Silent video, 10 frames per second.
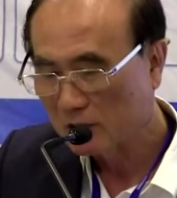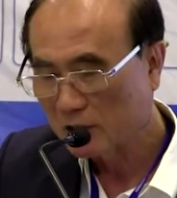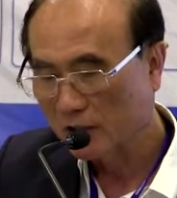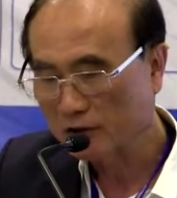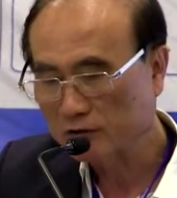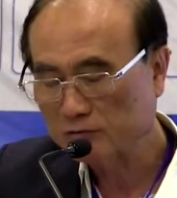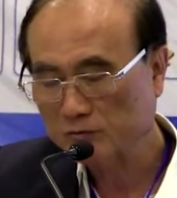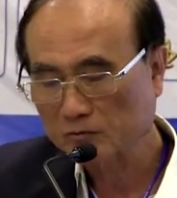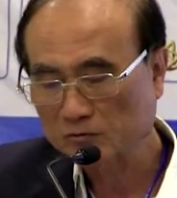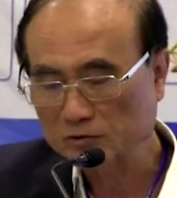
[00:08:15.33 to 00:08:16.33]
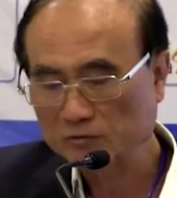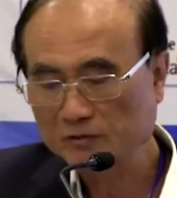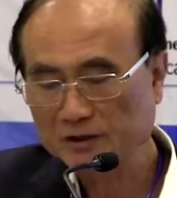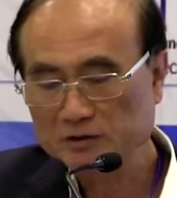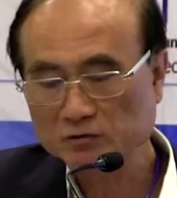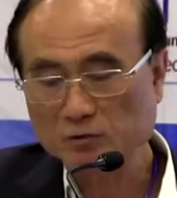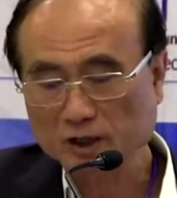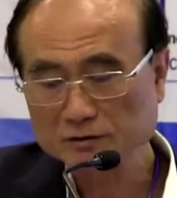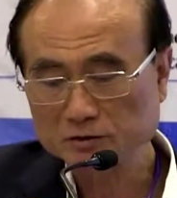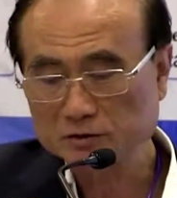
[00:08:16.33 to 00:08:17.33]
And we found that
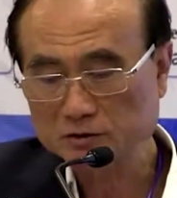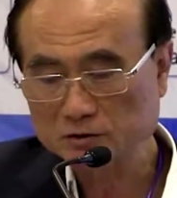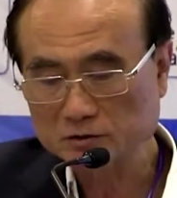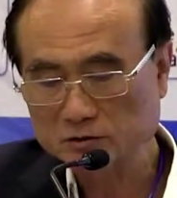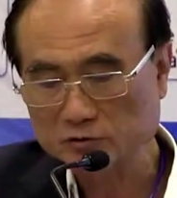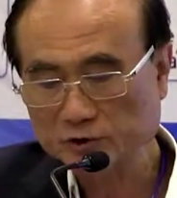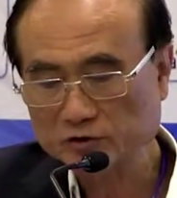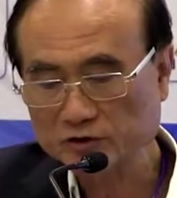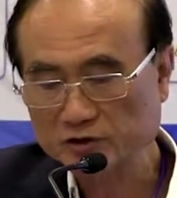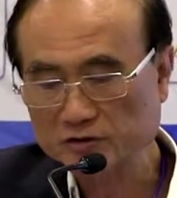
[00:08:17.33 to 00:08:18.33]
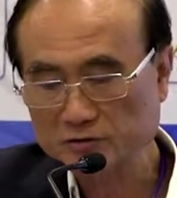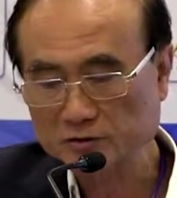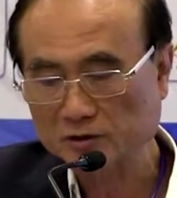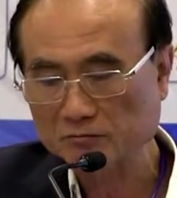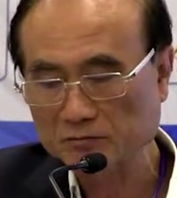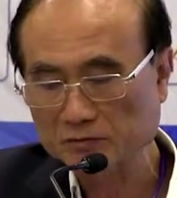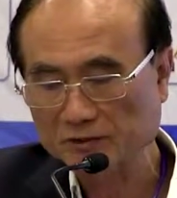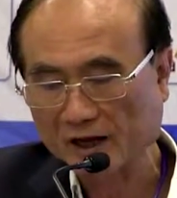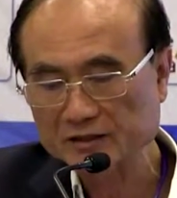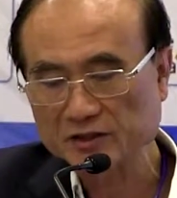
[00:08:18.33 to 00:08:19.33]
one ubiquitin
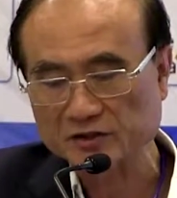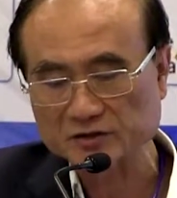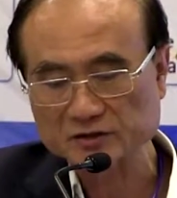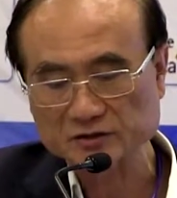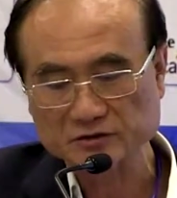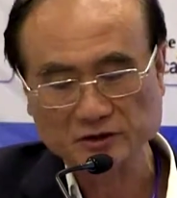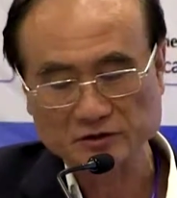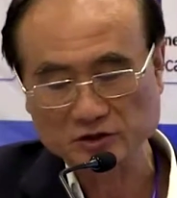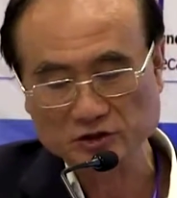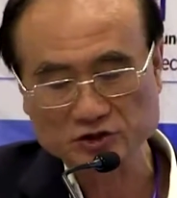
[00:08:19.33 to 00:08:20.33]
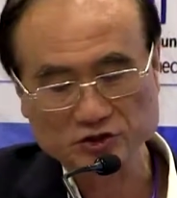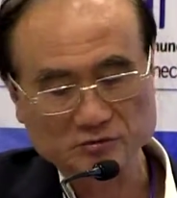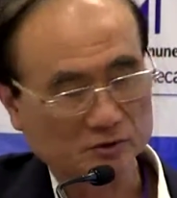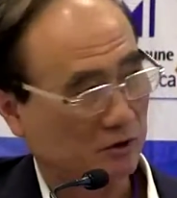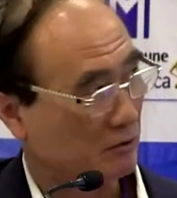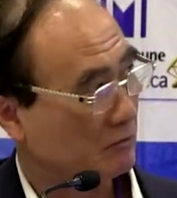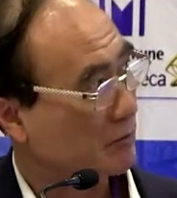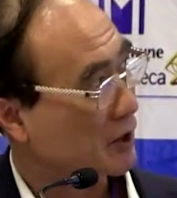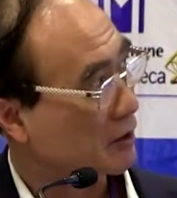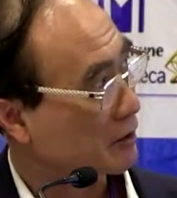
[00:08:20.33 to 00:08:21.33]
ligase, that each
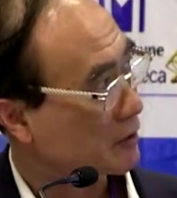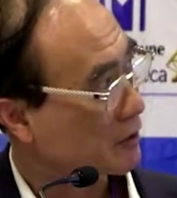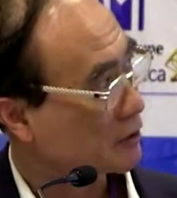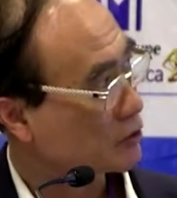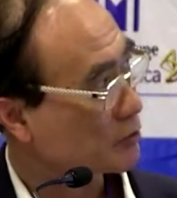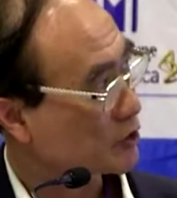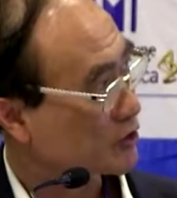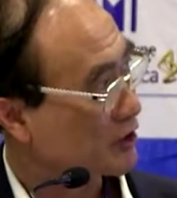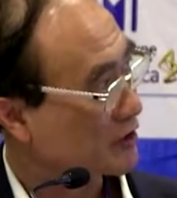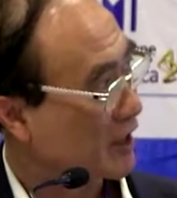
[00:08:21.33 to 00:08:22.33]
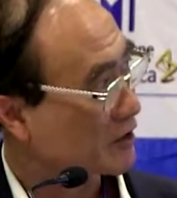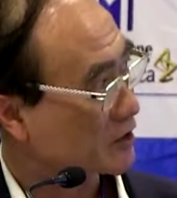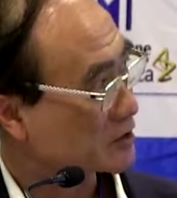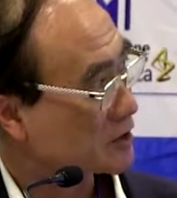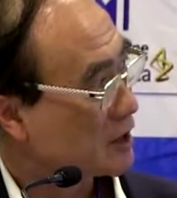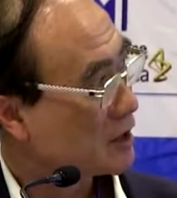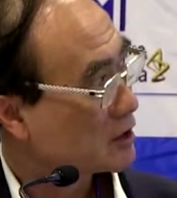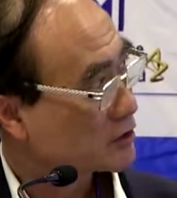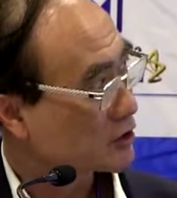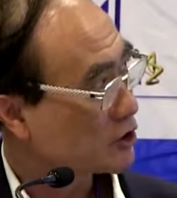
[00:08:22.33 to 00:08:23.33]
ubiquitin ligase,
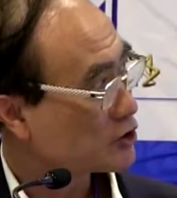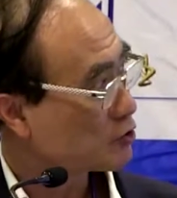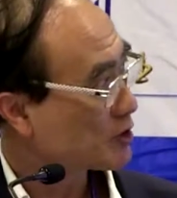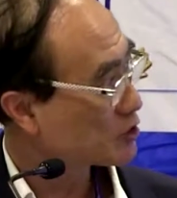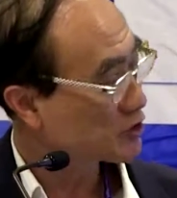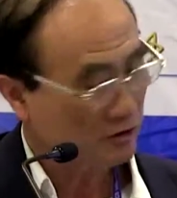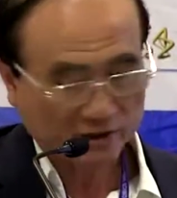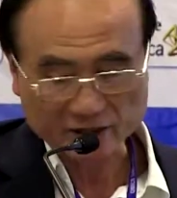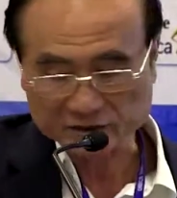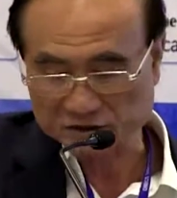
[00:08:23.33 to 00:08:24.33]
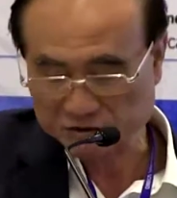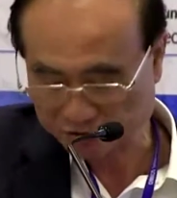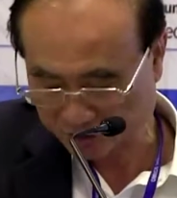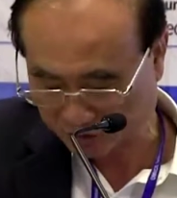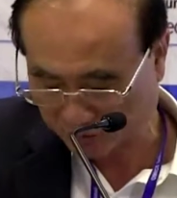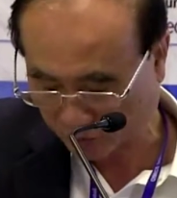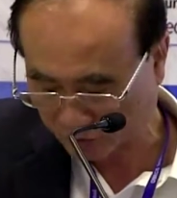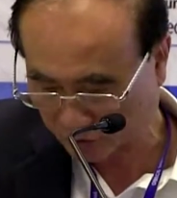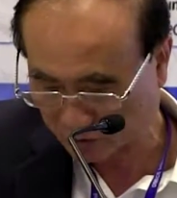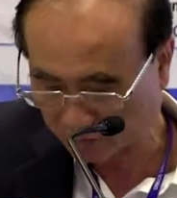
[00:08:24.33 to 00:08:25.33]
each ubiquitin ligase is
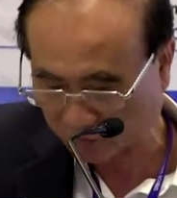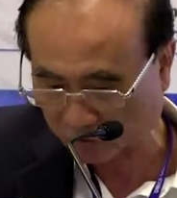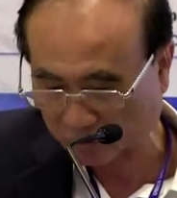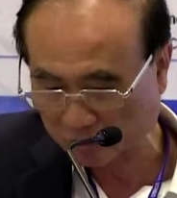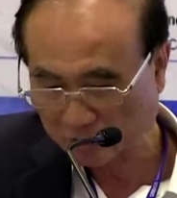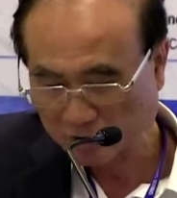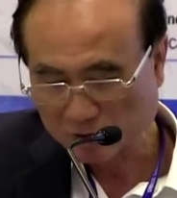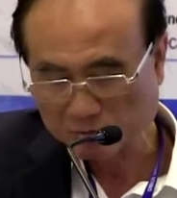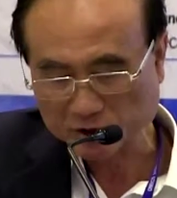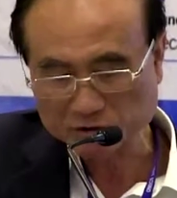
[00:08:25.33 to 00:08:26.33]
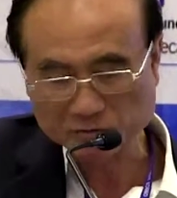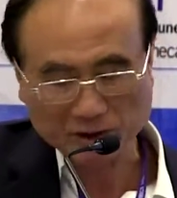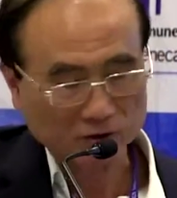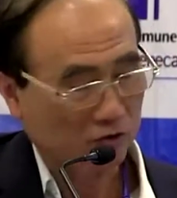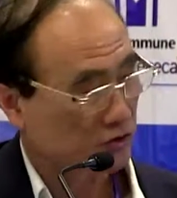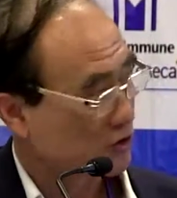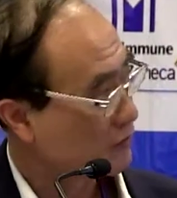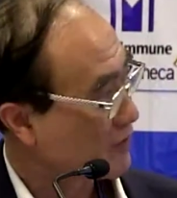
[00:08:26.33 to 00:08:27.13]
important for many biological